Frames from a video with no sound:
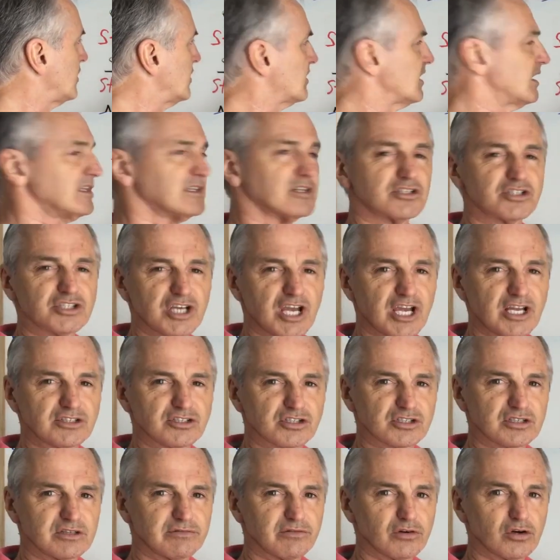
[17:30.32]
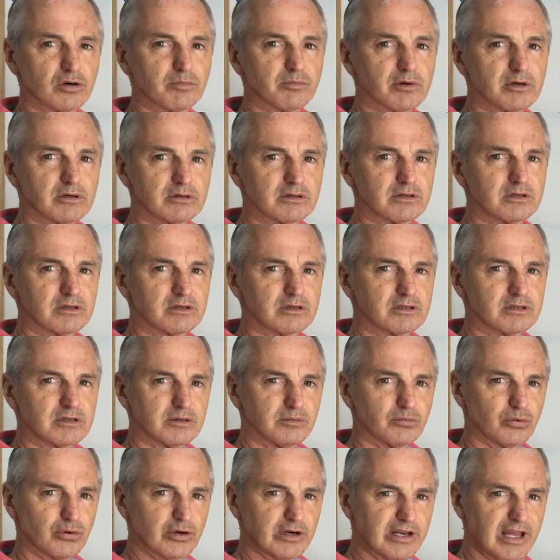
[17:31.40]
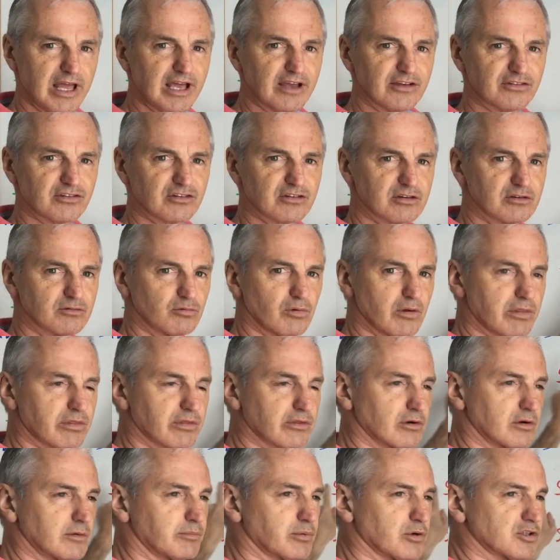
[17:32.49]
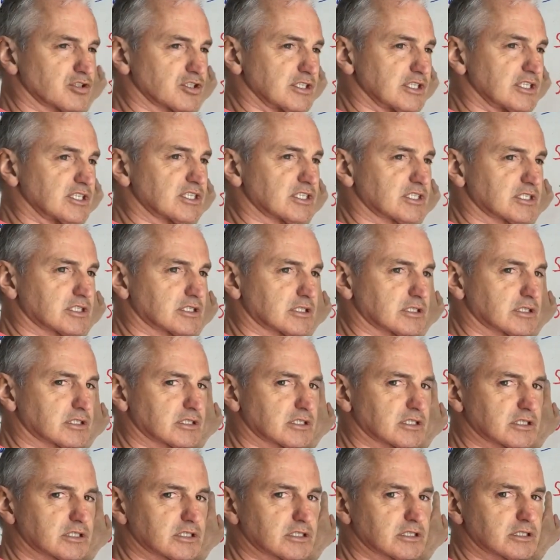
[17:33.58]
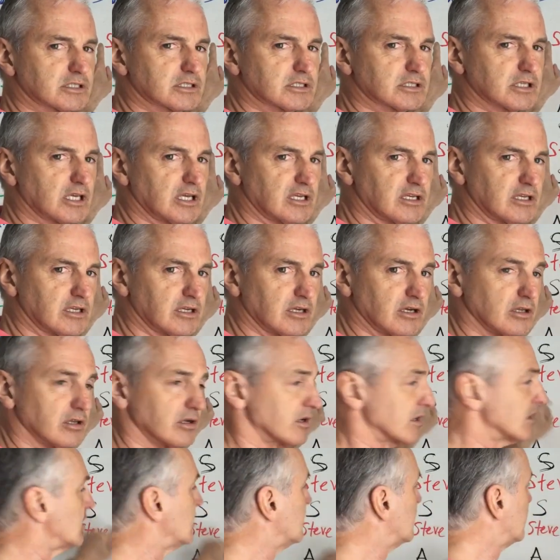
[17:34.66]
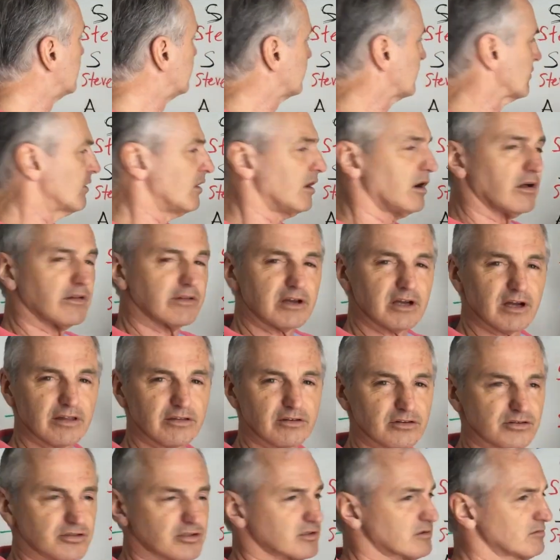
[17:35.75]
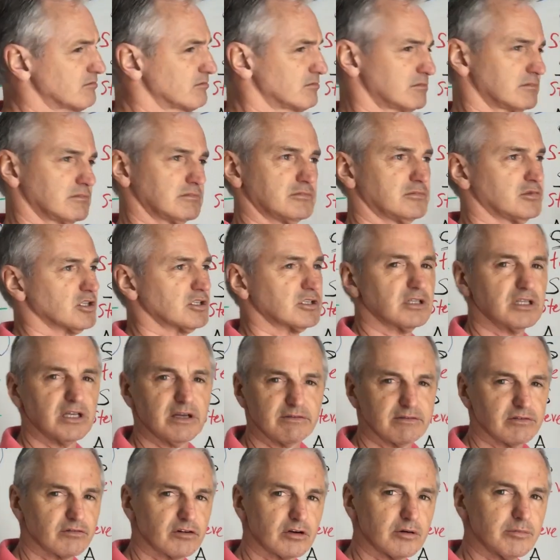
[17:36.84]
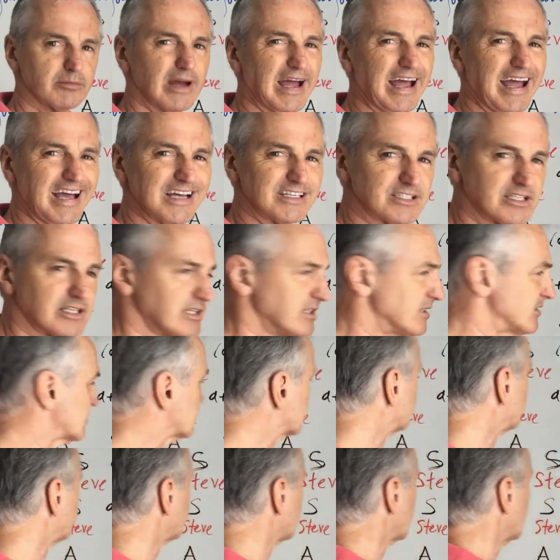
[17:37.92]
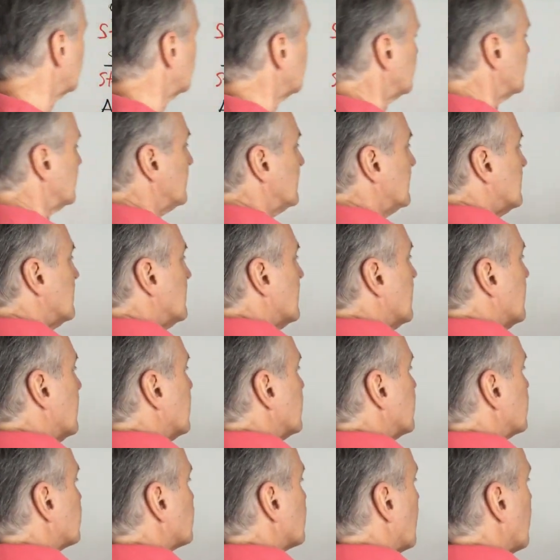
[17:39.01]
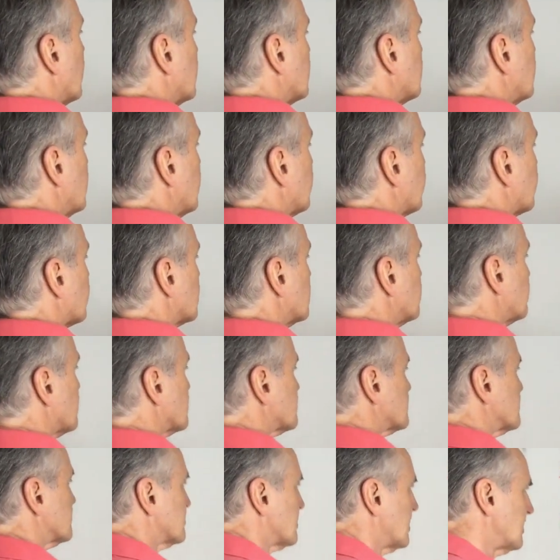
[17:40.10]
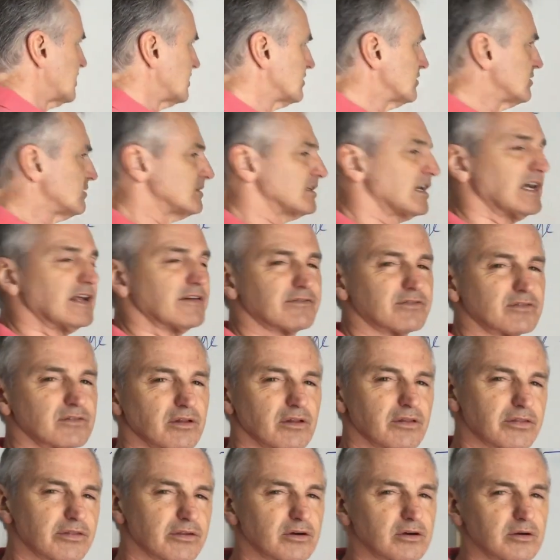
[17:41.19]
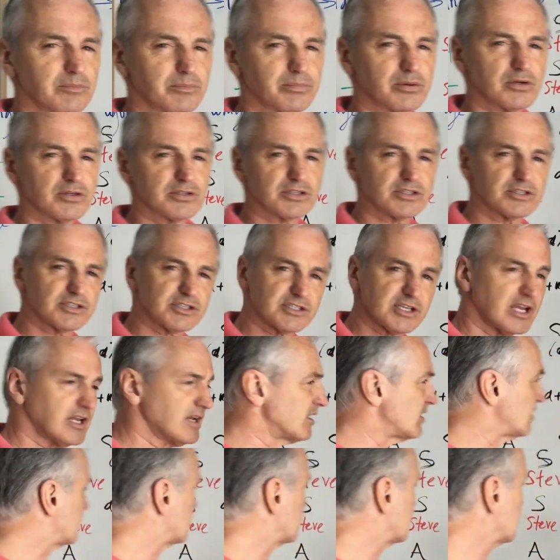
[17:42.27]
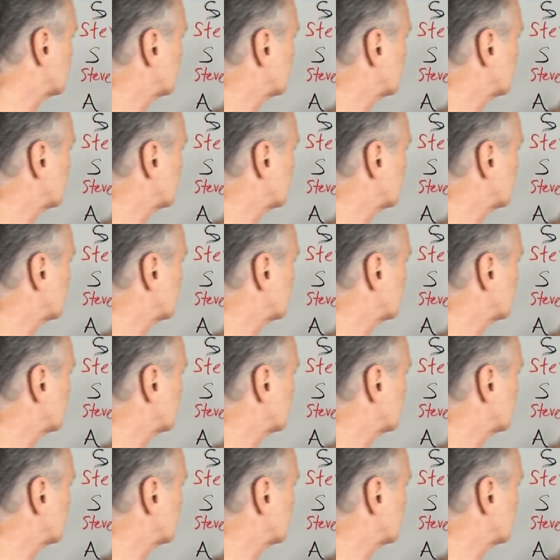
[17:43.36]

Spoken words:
thing that changes the verb. Put an S, the third person singular. For all the others, just leave the verb as it is. So here we have third person singular, and for the third person singular